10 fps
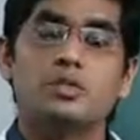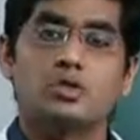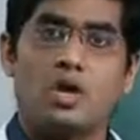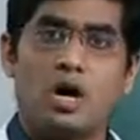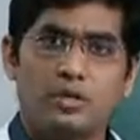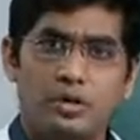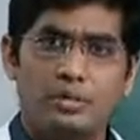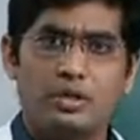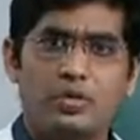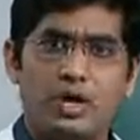So how will
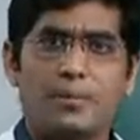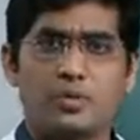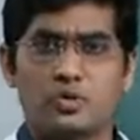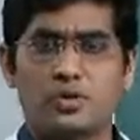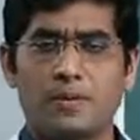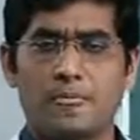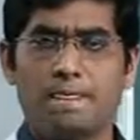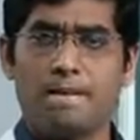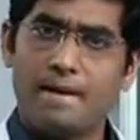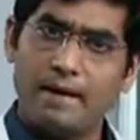be your approach
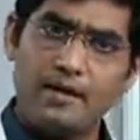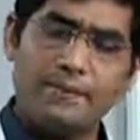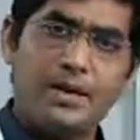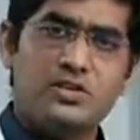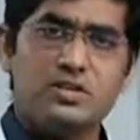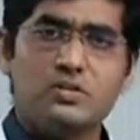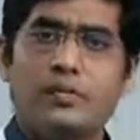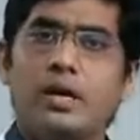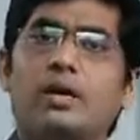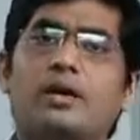in patient
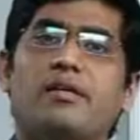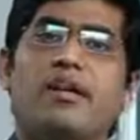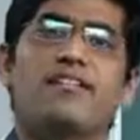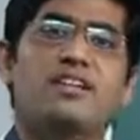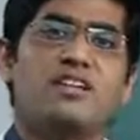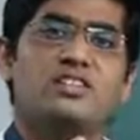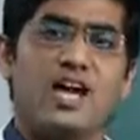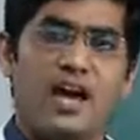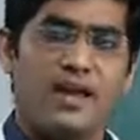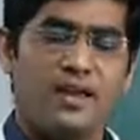where creatinine is
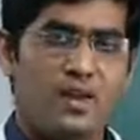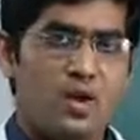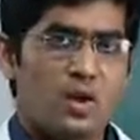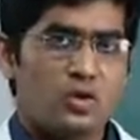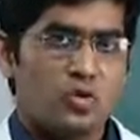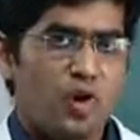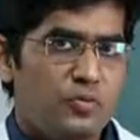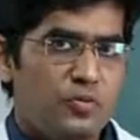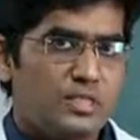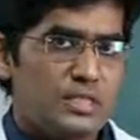high? So
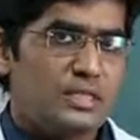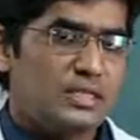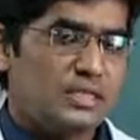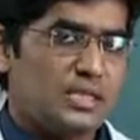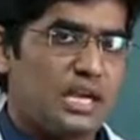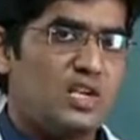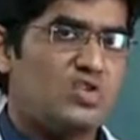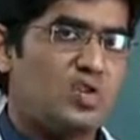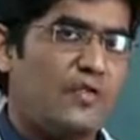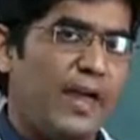obviously this is a
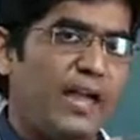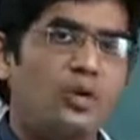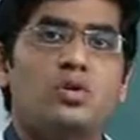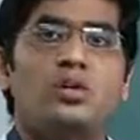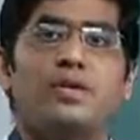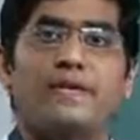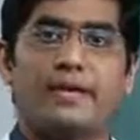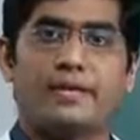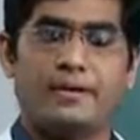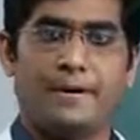case of acute renal
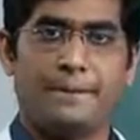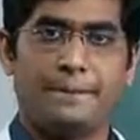failure.